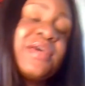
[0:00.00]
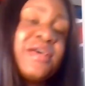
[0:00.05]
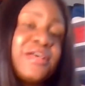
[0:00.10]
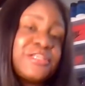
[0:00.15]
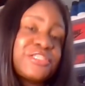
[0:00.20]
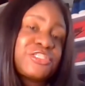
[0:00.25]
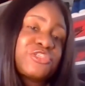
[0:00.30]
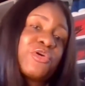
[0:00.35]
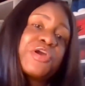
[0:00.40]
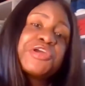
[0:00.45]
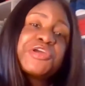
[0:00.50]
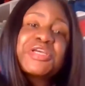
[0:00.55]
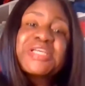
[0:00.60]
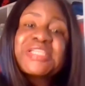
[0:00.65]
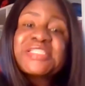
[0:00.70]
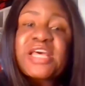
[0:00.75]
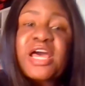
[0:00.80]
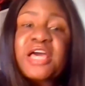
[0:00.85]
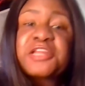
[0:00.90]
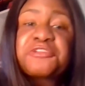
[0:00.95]
So are you
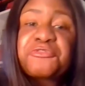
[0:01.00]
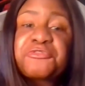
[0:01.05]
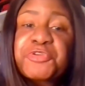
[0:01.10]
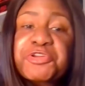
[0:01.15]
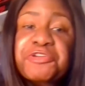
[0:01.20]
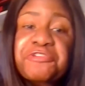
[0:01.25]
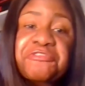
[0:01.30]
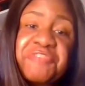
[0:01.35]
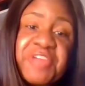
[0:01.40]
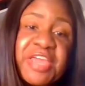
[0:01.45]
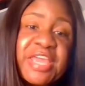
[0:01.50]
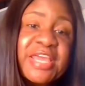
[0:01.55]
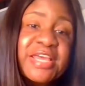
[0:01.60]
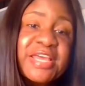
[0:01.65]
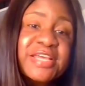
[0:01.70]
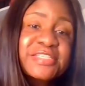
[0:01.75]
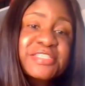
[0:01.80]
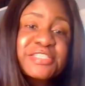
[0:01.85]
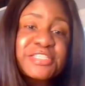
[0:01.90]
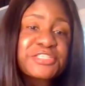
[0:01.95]
excited for your
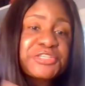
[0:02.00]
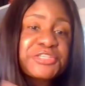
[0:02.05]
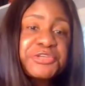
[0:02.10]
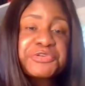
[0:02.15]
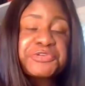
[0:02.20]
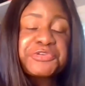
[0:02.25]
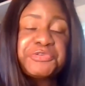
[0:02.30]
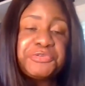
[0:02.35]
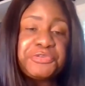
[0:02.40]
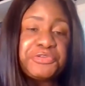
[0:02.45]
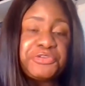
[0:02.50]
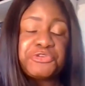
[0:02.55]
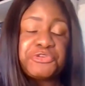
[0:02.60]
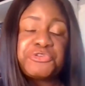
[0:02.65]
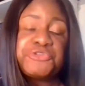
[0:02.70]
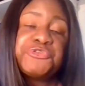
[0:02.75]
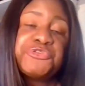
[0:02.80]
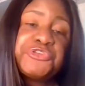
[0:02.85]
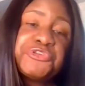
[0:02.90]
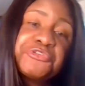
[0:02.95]
fans to see your new
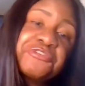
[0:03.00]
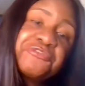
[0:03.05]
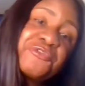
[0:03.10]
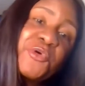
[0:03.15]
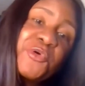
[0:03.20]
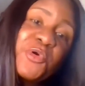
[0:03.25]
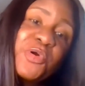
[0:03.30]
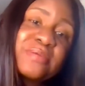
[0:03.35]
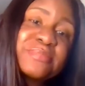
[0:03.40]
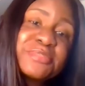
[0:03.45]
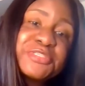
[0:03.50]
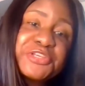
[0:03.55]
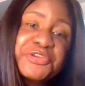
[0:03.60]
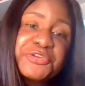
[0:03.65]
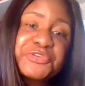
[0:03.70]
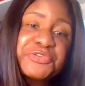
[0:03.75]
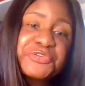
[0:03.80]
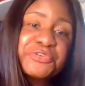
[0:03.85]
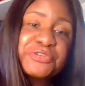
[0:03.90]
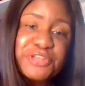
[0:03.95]
uniforms and your
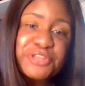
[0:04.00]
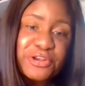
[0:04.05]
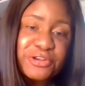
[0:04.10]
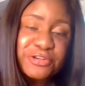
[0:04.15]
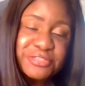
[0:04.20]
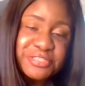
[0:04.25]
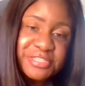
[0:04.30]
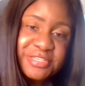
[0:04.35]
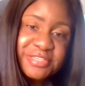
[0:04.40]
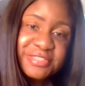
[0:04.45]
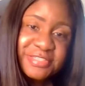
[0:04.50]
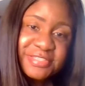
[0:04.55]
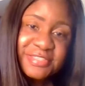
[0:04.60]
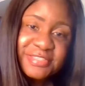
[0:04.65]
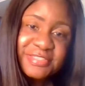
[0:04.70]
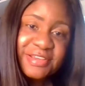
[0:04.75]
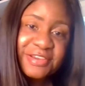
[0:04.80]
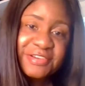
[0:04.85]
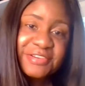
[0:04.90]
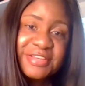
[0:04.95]
new jerseys?
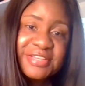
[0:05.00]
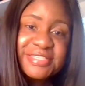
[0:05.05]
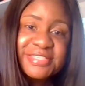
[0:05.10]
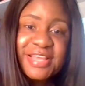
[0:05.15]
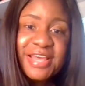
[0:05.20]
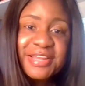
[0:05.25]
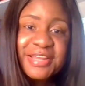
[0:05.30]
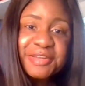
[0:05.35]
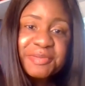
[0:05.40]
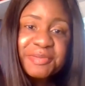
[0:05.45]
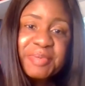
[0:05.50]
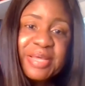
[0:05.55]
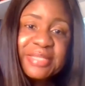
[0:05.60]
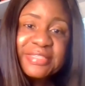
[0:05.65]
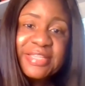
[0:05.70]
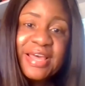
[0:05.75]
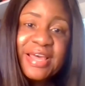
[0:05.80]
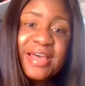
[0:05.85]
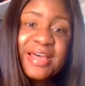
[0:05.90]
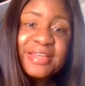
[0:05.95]
Are you excited about
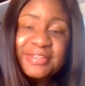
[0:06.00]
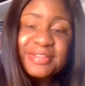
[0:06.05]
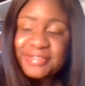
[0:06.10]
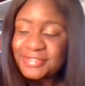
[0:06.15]
that?